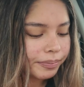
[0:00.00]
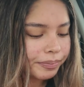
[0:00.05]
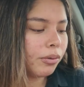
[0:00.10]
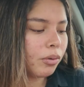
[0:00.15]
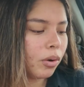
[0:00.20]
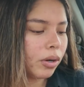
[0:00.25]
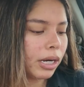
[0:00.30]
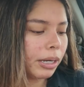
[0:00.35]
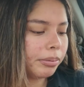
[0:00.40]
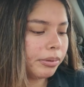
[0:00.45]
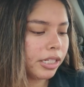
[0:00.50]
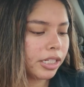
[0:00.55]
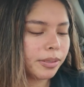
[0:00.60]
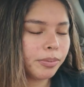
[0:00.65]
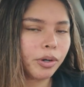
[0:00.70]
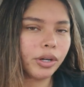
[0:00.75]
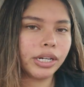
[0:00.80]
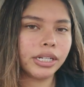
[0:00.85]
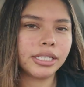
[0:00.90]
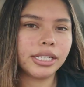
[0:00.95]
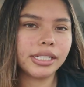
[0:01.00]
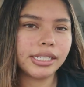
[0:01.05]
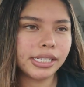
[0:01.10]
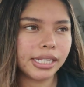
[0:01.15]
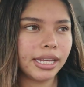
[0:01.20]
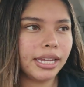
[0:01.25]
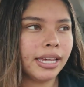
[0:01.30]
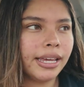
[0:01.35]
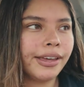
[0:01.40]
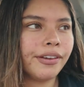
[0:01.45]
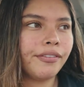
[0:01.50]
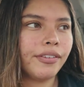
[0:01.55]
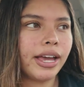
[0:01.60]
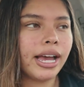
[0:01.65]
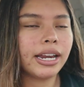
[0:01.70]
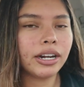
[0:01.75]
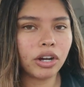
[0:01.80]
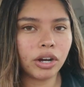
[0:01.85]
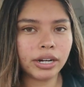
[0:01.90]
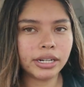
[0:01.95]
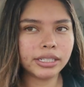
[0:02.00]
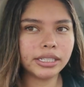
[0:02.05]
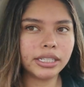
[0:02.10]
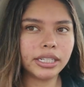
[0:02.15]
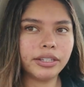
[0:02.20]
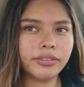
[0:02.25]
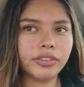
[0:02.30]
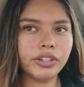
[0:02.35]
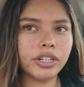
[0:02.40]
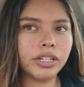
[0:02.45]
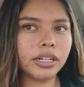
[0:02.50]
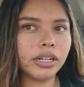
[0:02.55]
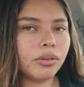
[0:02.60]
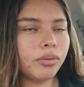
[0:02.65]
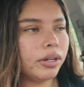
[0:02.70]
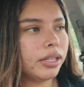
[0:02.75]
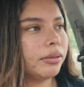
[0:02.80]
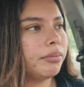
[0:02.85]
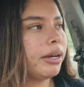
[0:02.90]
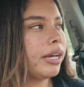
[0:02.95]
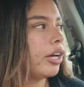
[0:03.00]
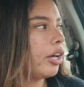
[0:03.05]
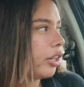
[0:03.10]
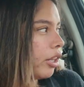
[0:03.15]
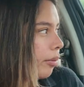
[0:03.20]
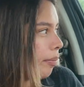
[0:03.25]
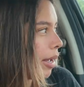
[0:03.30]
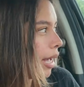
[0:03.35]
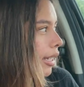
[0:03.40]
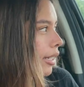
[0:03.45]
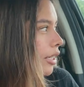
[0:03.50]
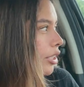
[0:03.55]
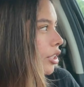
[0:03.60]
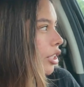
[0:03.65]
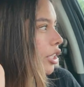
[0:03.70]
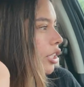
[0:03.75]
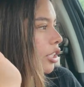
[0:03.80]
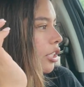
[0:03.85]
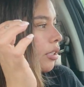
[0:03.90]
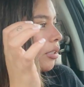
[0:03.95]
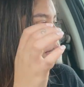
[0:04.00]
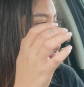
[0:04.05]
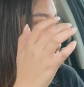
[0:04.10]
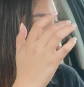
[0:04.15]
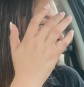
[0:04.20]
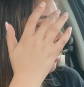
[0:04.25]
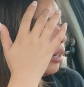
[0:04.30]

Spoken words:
I woke up this morning to see if it had gotten delivered with my other packages